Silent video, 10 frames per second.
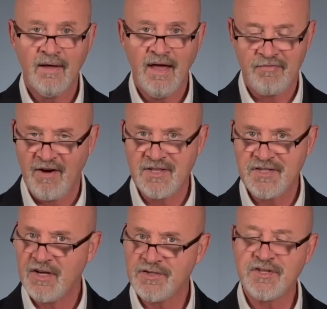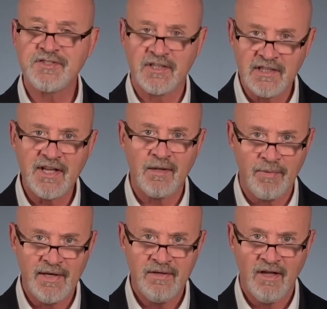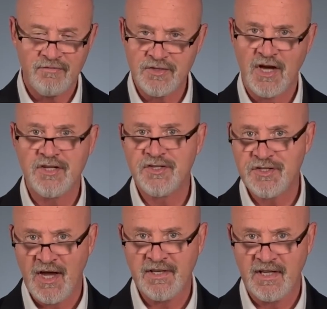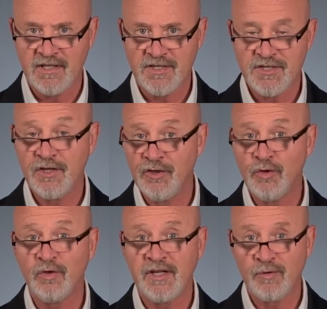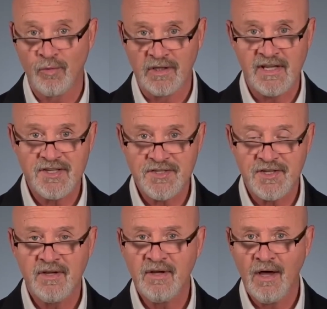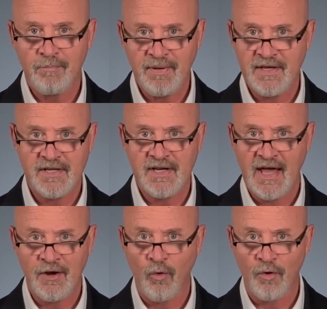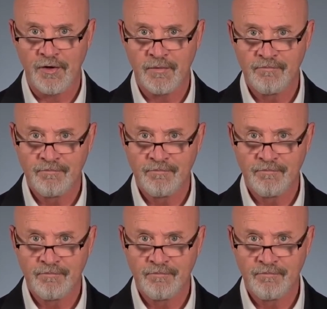And friends, here's just a little bit of Judge Chutkan's newly released opinion and order.